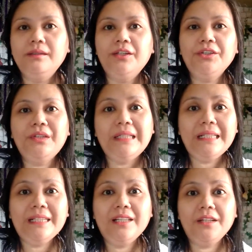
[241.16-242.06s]
Not
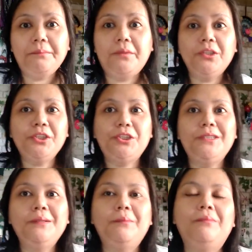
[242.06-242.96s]
really that
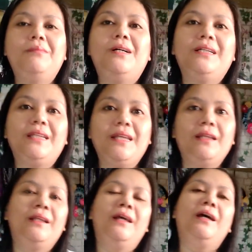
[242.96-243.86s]
much, but
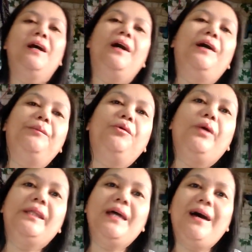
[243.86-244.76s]
I'm
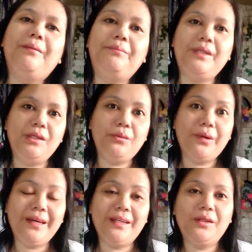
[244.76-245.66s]
quite happy
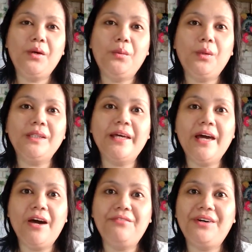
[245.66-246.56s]
with what I
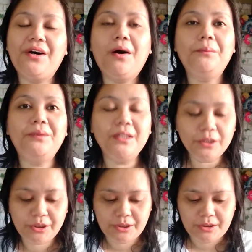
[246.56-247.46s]
have
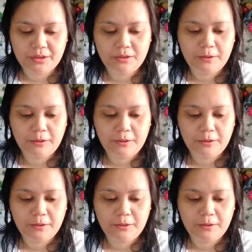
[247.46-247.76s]
accomplished.